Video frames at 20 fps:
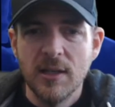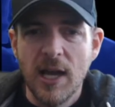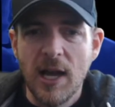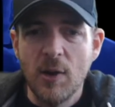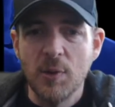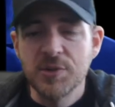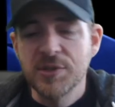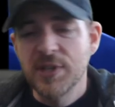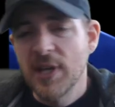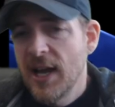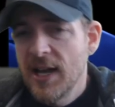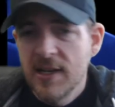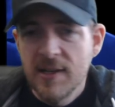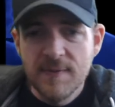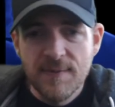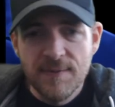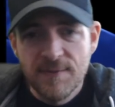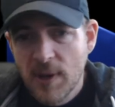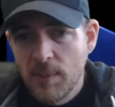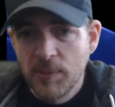I was kind
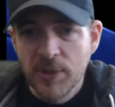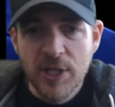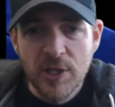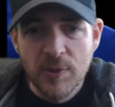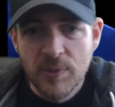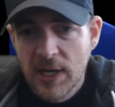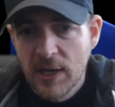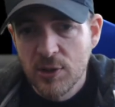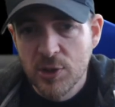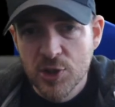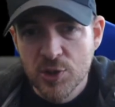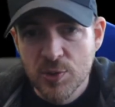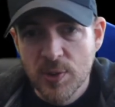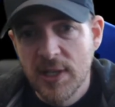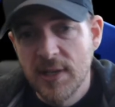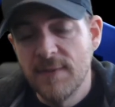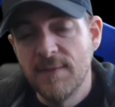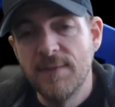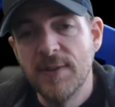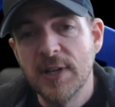of fumbling around
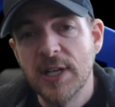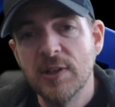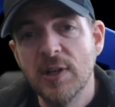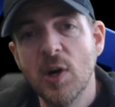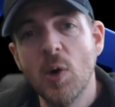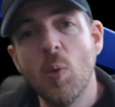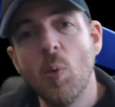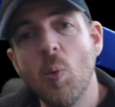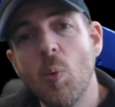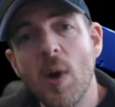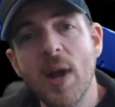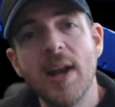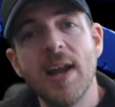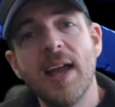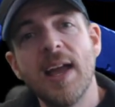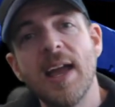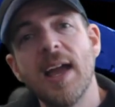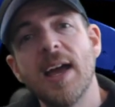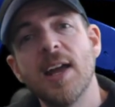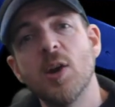trying to figure out when
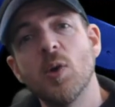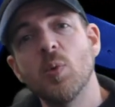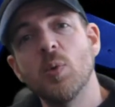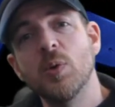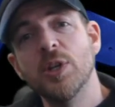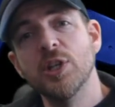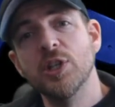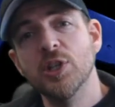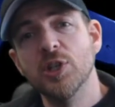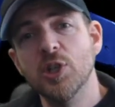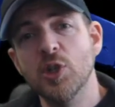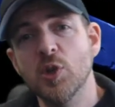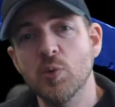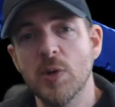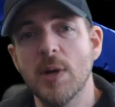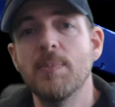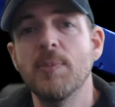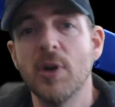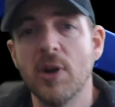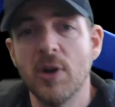I had a really good
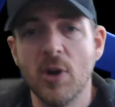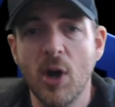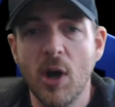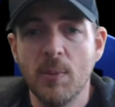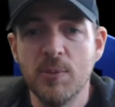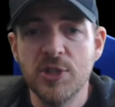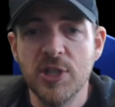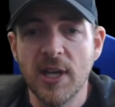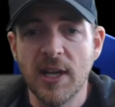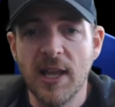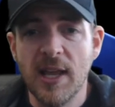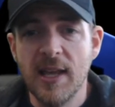grip on an object,